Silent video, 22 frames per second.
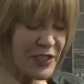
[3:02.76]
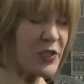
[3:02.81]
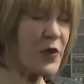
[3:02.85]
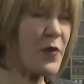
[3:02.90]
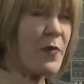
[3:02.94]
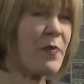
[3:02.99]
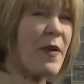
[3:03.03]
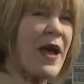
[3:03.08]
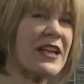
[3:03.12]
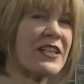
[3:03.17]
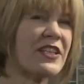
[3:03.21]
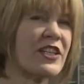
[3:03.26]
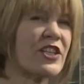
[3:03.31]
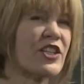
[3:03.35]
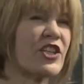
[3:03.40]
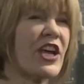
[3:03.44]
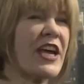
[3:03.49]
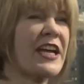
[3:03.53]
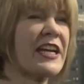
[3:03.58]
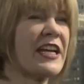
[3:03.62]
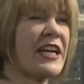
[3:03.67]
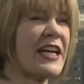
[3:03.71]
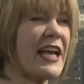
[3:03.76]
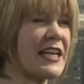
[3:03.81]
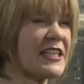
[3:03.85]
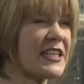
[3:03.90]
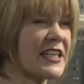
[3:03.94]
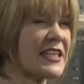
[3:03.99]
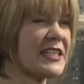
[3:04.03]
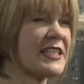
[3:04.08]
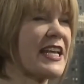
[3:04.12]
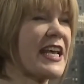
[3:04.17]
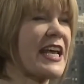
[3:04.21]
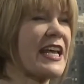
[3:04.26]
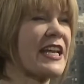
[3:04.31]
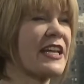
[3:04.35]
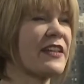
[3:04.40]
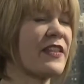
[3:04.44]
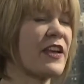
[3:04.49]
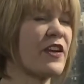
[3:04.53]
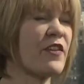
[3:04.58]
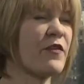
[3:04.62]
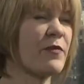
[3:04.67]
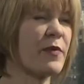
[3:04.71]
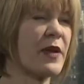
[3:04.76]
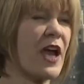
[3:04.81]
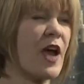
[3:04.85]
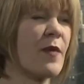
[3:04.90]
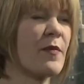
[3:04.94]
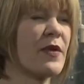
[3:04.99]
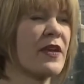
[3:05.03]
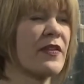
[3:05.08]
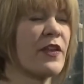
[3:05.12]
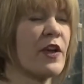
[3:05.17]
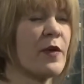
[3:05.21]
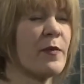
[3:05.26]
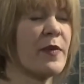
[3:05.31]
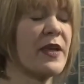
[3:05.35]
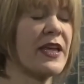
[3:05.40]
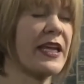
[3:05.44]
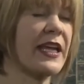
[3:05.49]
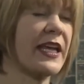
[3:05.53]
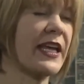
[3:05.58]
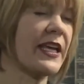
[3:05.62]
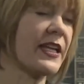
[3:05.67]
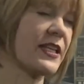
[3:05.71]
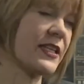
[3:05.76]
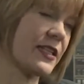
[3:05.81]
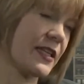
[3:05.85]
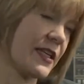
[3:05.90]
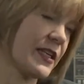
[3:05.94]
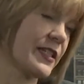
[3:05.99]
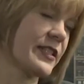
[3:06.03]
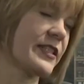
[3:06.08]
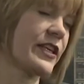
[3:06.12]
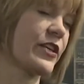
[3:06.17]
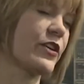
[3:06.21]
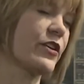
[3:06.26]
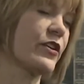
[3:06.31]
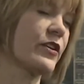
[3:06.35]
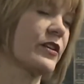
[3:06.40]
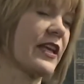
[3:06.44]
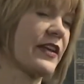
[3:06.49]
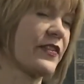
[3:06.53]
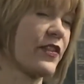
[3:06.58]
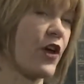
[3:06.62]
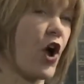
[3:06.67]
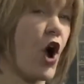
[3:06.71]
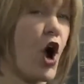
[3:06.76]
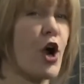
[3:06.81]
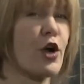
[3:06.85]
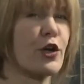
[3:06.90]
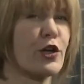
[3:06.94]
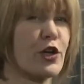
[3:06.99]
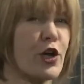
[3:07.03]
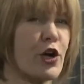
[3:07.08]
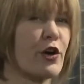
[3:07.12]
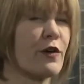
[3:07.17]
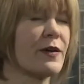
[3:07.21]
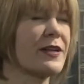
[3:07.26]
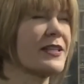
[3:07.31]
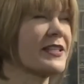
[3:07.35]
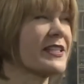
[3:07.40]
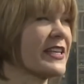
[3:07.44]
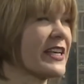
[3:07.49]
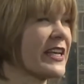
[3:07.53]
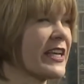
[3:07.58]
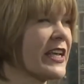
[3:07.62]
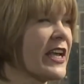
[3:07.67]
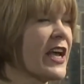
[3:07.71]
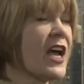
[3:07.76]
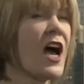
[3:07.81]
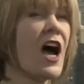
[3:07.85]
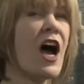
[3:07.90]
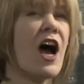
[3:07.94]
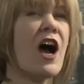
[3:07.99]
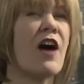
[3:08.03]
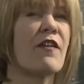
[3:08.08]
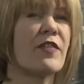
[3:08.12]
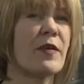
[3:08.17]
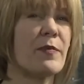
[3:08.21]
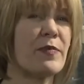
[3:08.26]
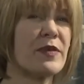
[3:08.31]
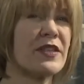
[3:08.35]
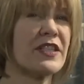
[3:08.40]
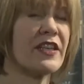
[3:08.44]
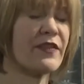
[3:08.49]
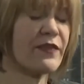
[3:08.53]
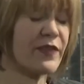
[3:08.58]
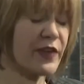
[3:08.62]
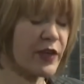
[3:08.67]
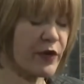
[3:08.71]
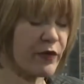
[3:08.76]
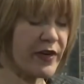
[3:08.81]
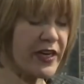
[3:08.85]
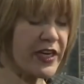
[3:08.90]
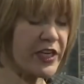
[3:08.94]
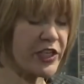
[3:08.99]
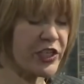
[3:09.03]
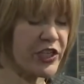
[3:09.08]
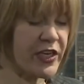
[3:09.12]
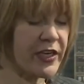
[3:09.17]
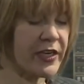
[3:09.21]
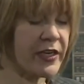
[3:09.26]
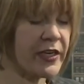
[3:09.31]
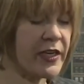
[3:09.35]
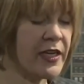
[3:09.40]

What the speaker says: So back to China, as I said, they're being considered like the hard currency of the Pacific region.